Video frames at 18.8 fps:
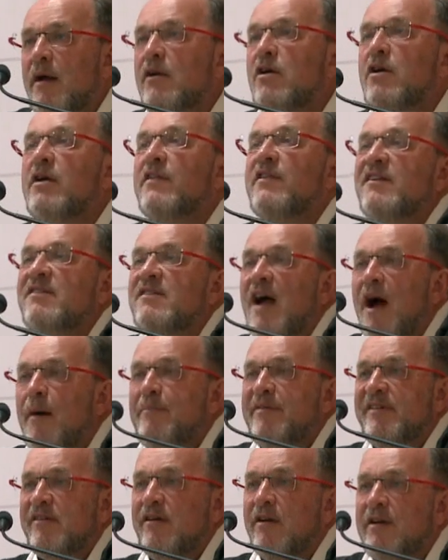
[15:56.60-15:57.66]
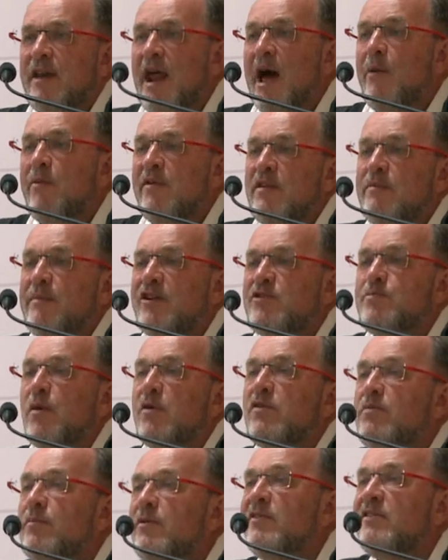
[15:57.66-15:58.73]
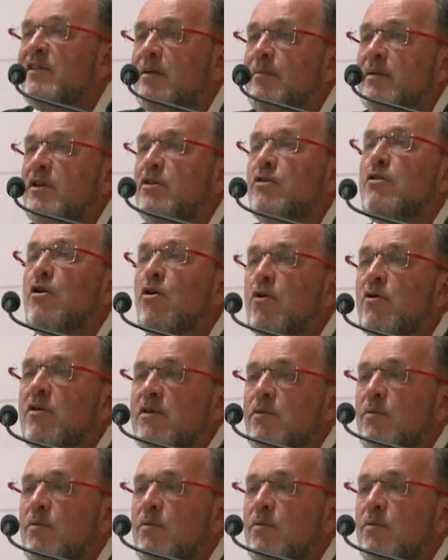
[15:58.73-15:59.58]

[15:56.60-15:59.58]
Look at this apsara now in the Metropolitan Museum in New York.